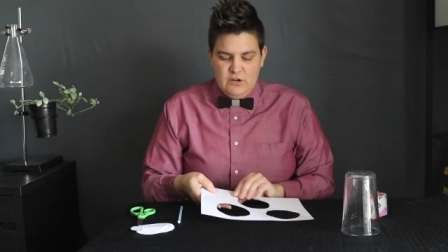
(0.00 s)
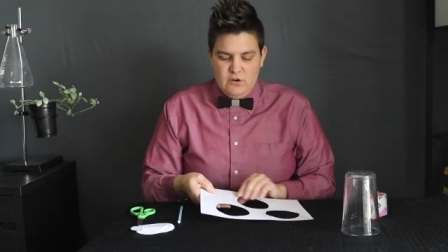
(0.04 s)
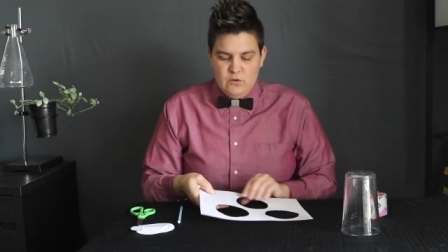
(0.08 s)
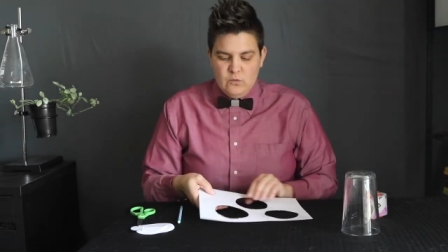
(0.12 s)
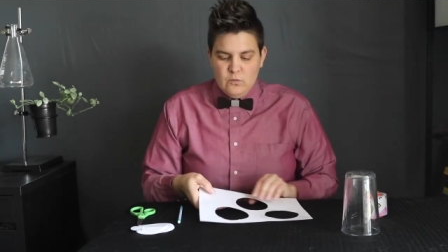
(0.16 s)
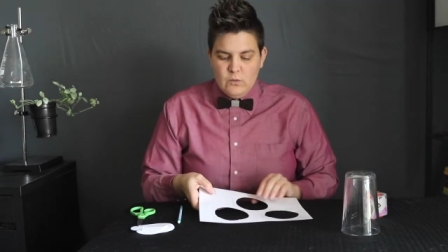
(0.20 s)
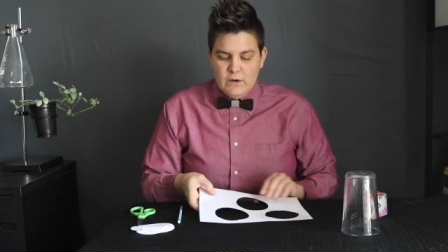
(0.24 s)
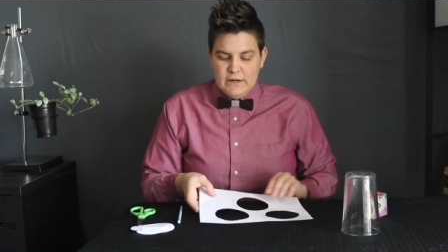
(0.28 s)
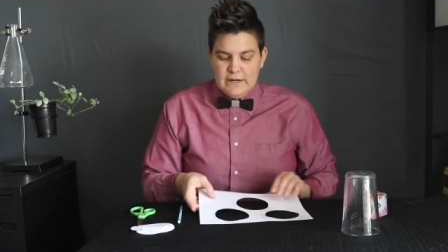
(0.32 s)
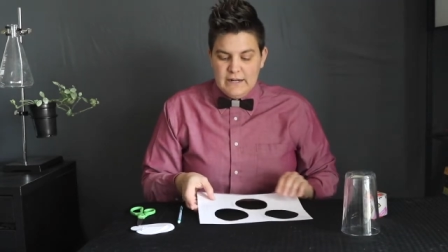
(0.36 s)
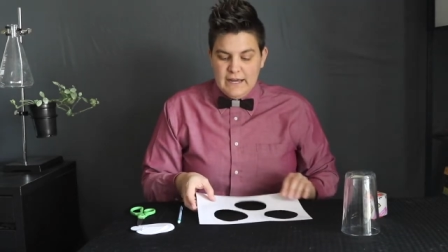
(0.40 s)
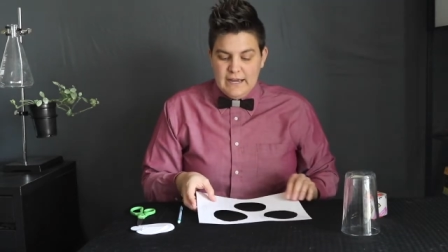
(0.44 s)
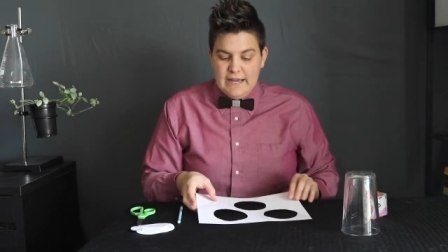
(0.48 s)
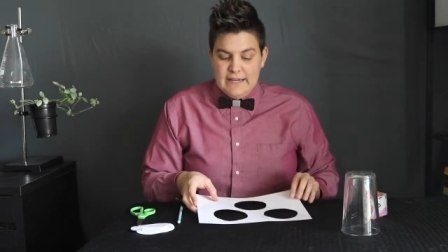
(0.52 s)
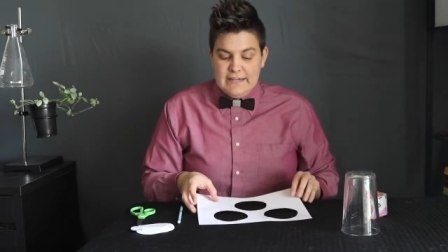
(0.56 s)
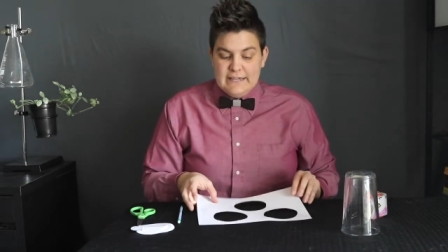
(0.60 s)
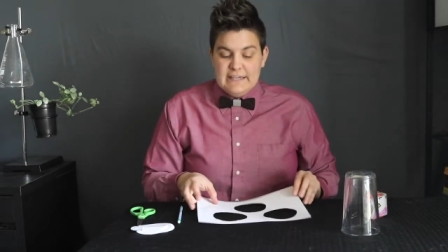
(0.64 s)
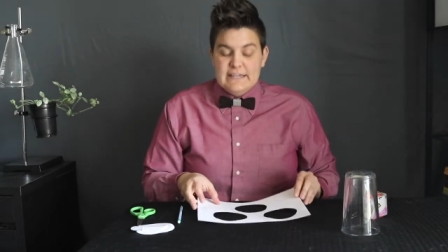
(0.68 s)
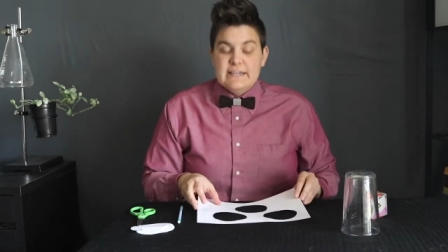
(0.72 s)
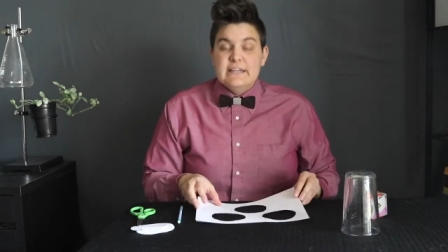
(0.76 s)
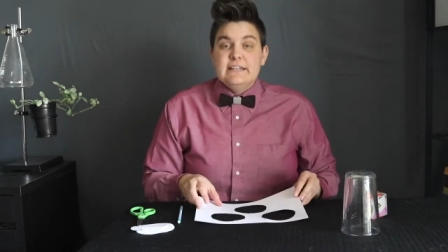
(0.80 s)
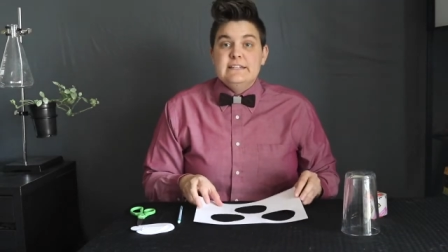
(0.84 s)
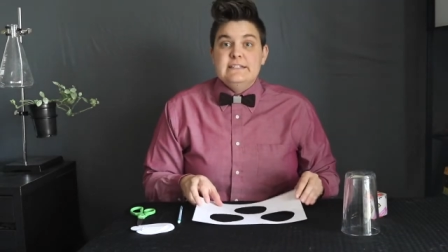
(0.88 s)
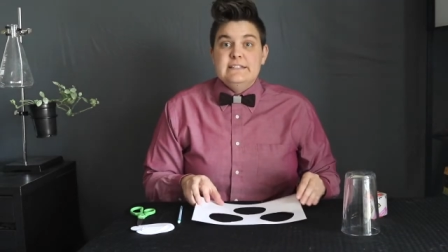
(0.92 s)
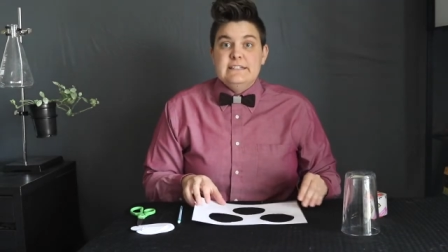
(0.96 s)
what I
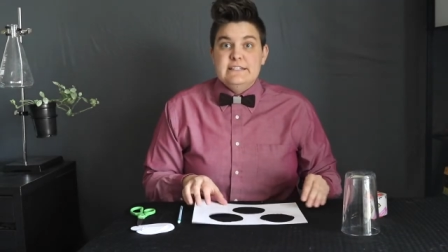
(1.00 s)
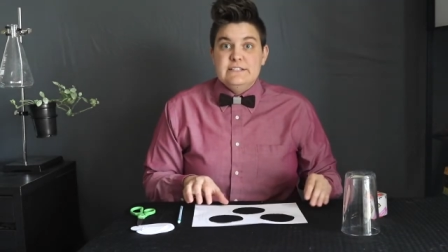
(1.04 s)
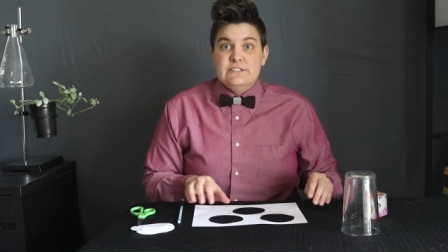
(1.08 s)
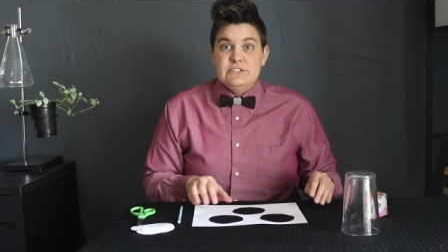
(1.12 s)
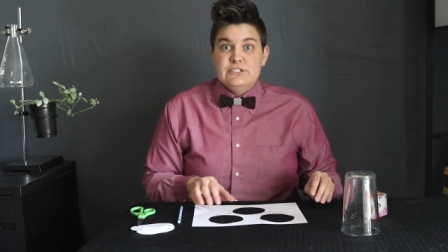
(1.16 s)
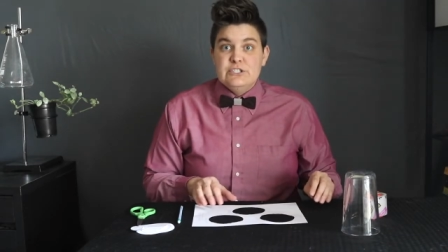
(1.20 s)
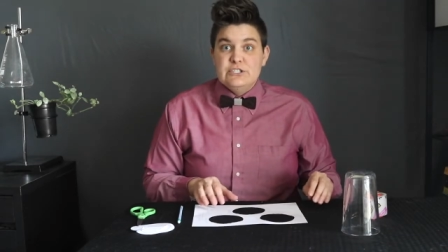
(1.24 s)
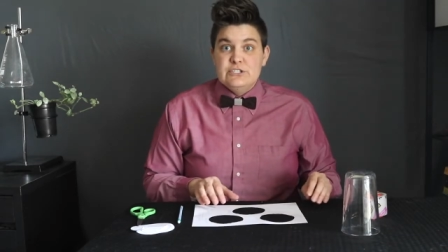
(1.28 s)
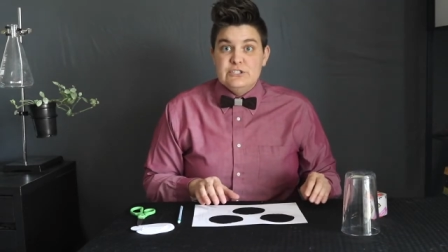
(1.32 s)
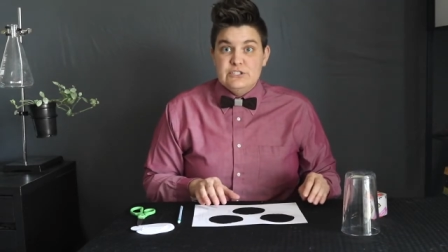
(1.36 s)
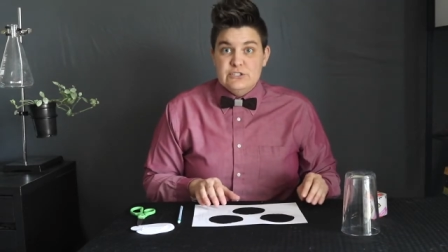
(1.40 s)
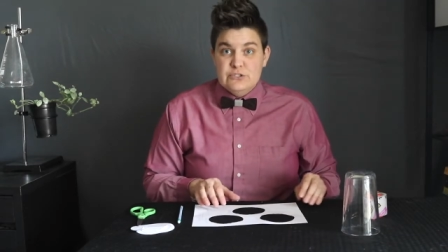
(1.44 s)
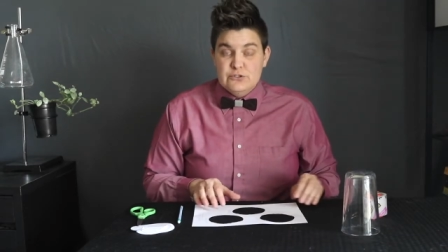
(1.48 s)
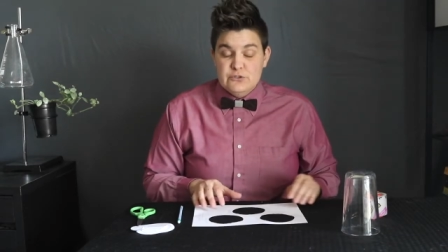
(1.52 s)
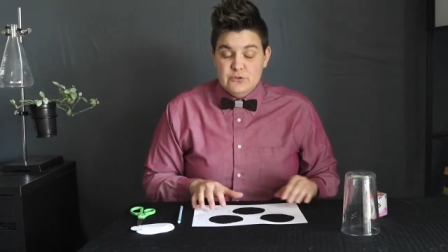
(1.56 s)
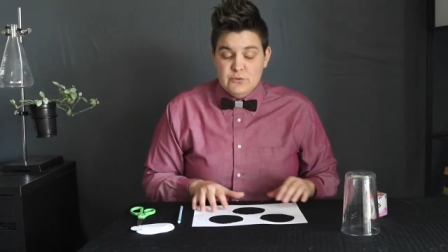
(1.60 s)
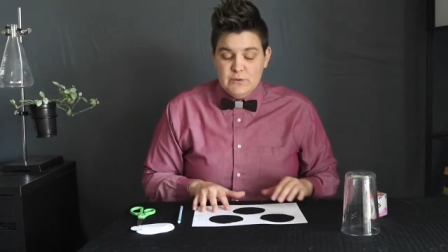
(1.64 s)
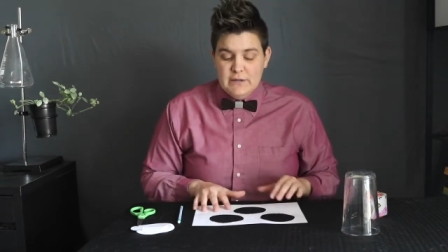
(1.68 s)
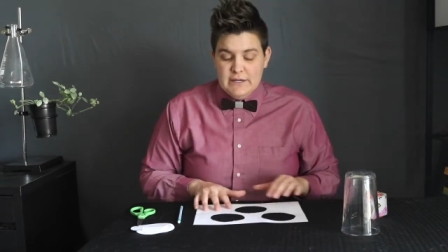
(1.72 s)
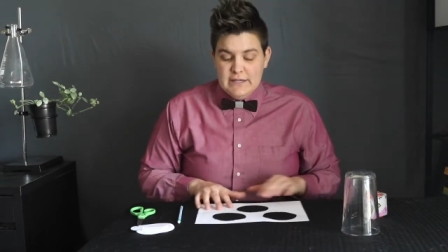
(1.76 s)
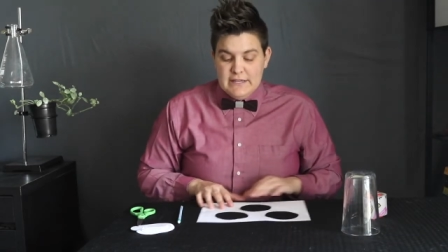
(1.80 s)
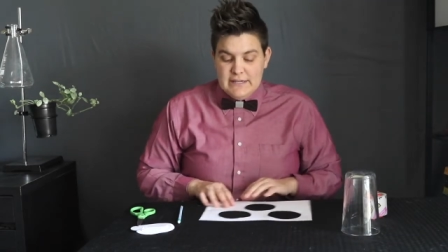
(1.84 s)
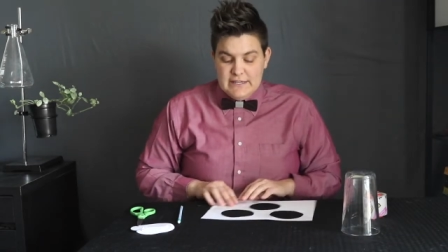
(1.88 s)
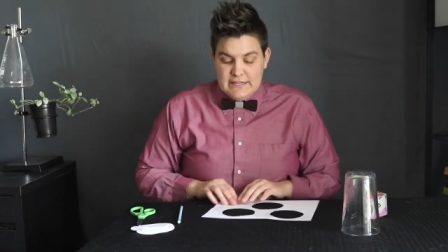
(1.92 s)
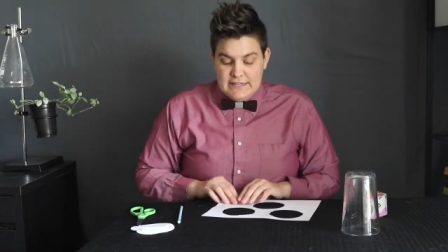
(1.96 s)
need to do
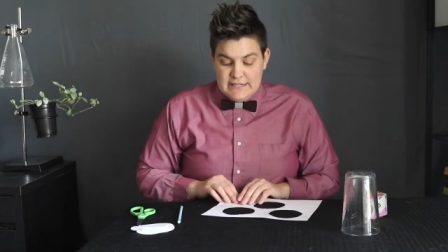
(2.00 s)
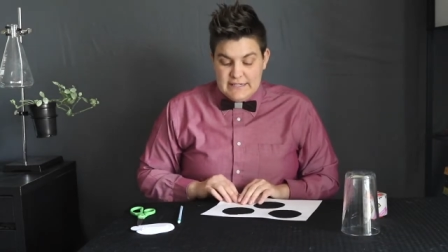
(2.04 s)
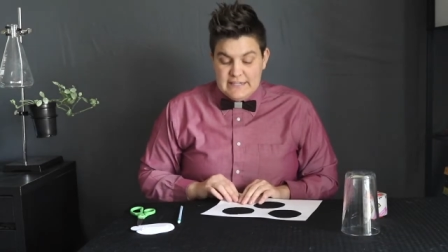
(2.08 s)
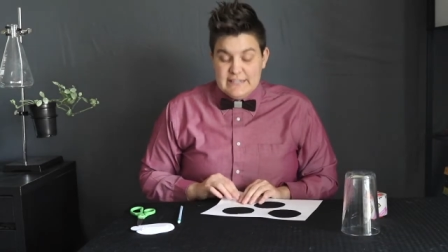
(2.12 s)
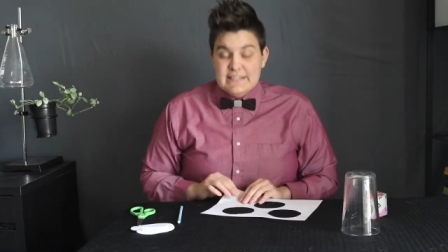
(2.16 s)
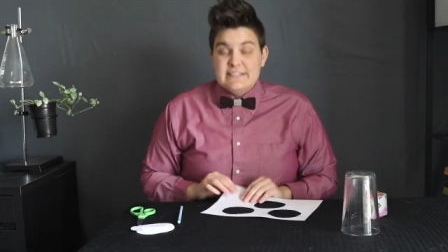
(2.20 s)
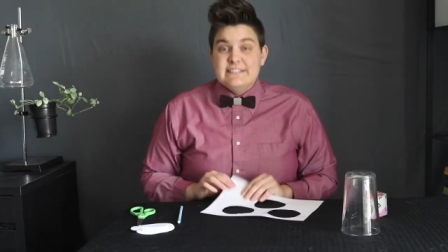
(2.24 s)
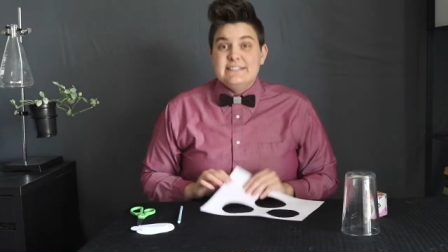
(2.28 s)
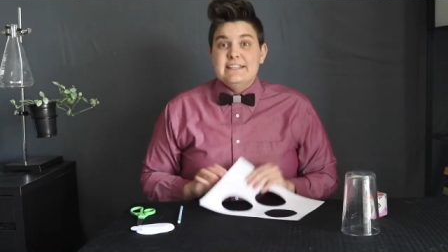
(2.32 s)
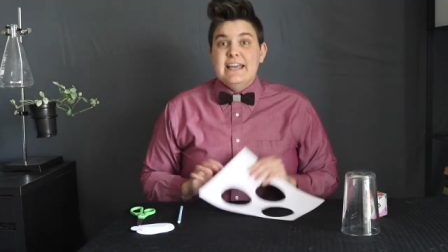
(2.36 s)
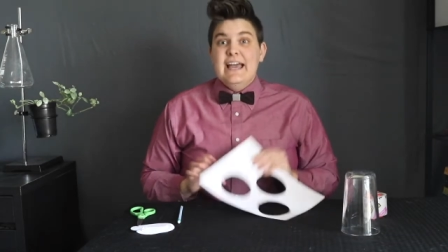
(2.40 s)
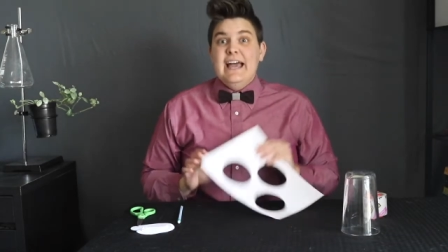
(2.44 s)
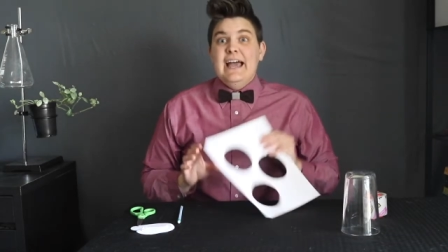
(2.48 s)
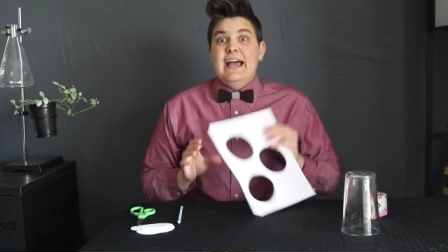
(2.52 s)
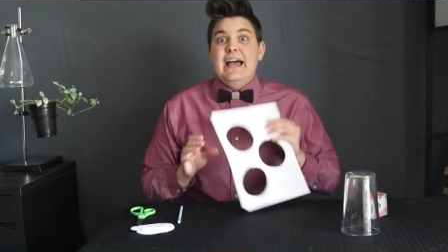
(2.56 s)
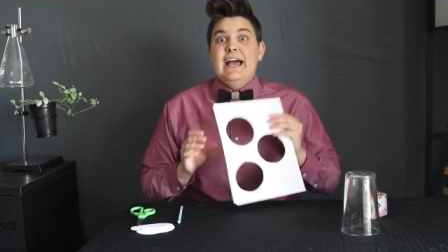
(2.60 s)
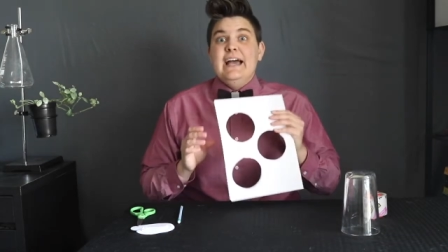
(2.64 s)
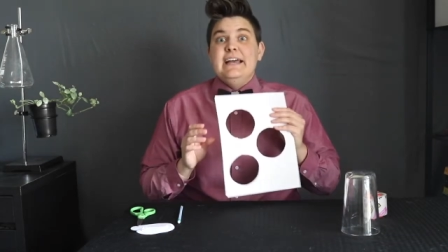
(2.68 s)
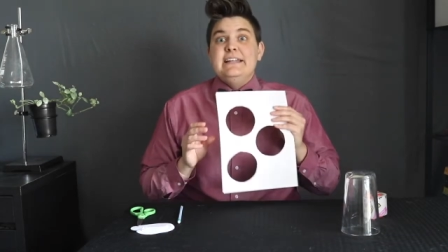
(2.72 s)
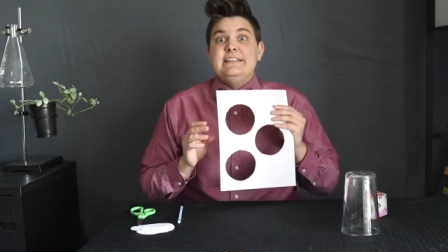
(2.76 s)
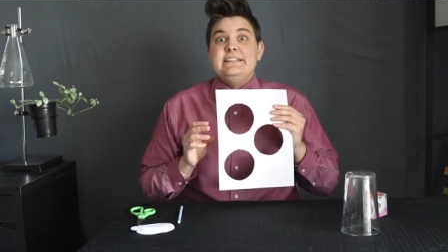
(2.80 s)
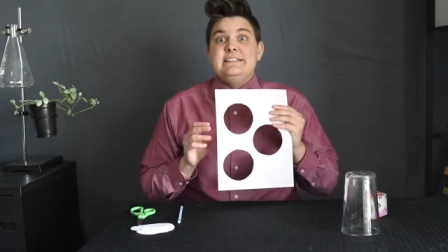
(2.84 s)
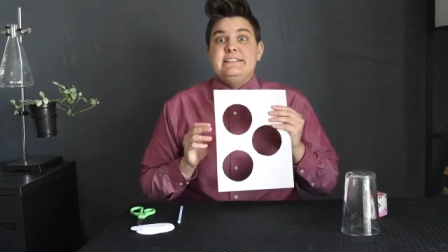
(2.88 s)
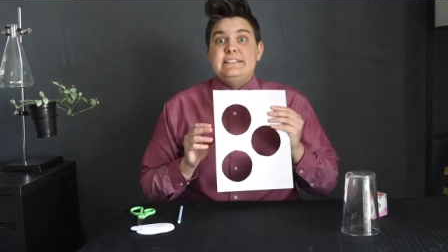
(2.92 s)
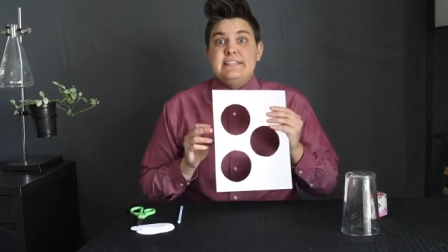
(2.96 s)
is
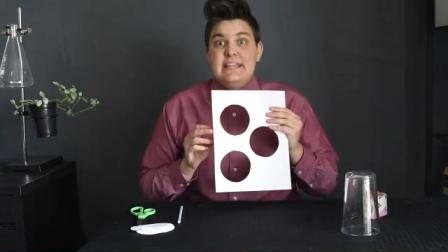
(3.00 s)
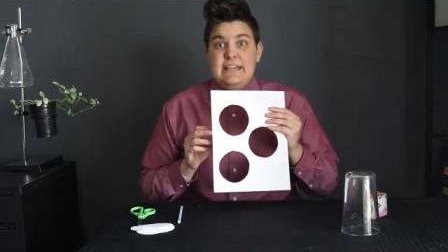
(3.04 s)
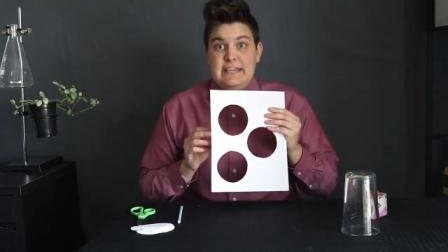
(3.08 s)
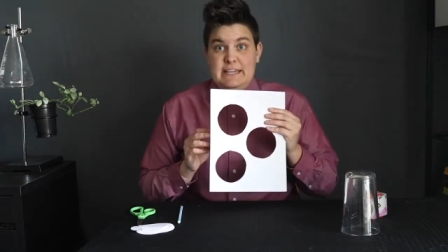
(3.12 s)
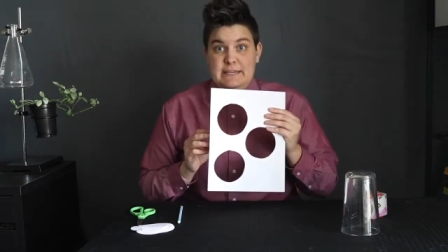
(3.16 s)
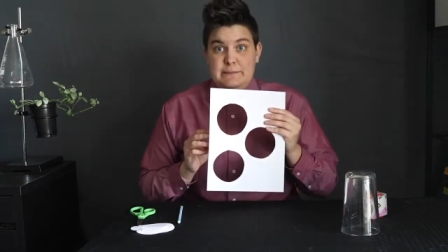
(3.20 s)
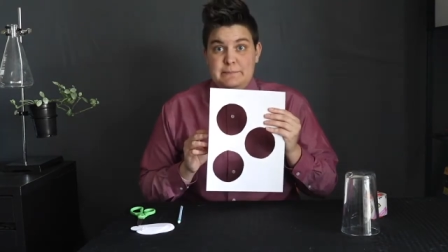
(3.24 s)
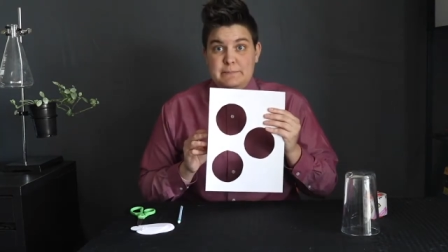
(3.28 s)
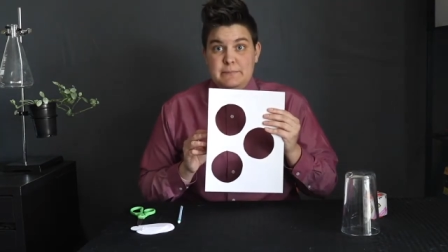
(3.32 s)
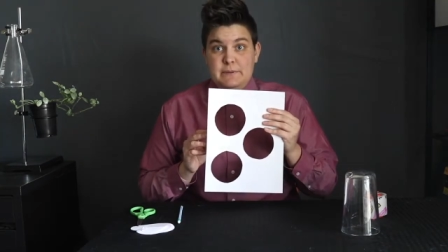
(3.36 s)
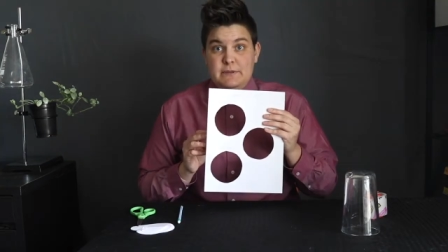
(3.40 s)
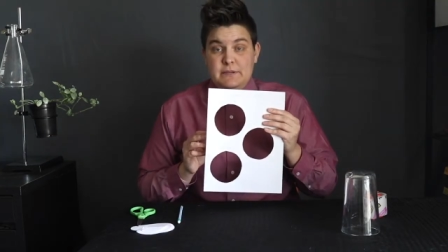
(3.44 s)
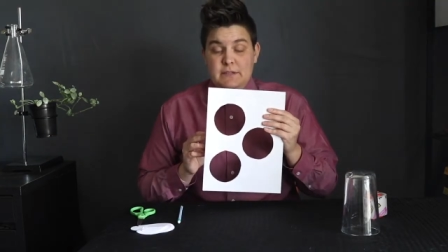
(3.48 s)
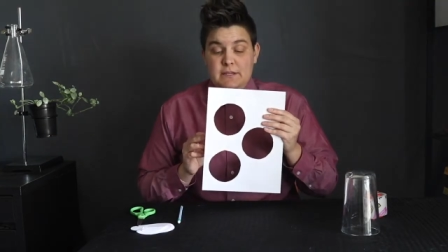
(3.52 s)
add tape.